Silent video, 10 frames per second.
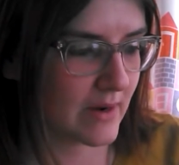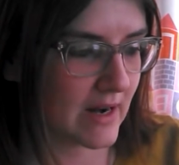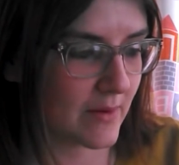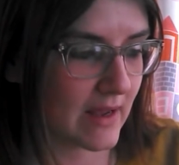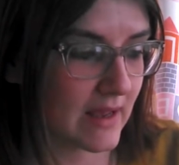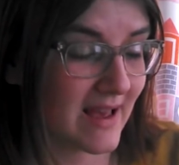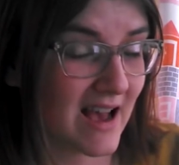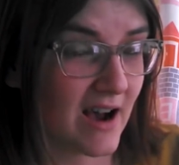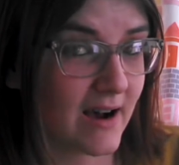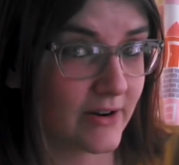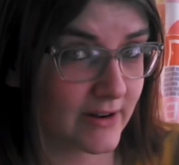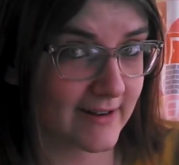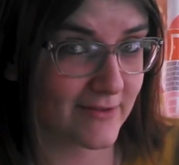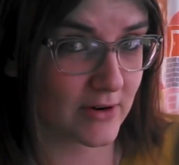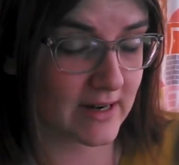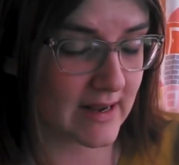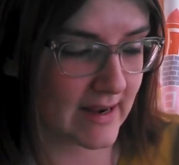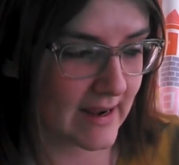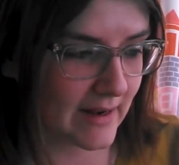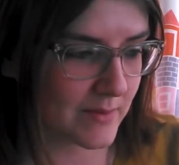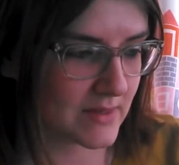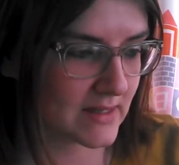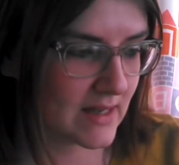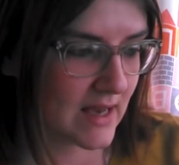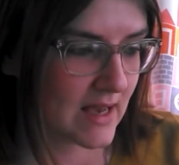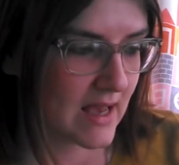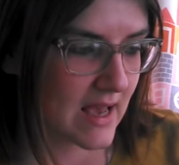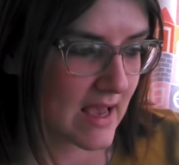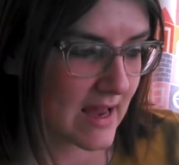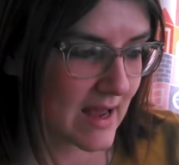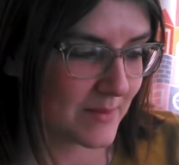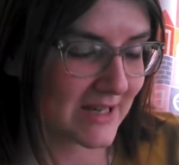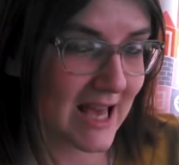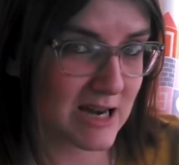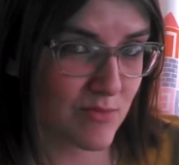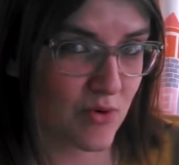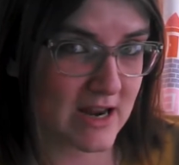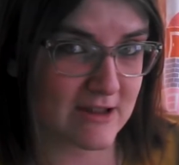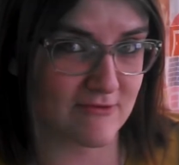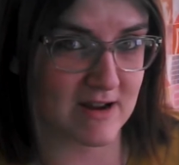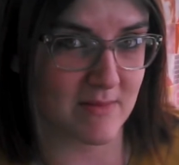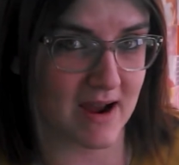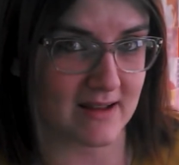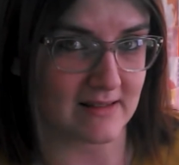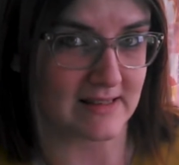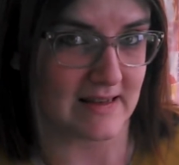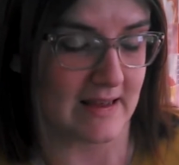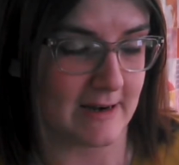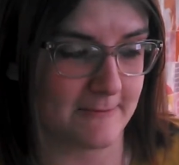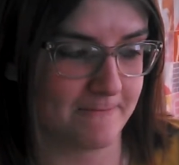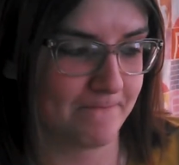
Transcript: But anyway, 149 items, and I'm 10.3 miles in.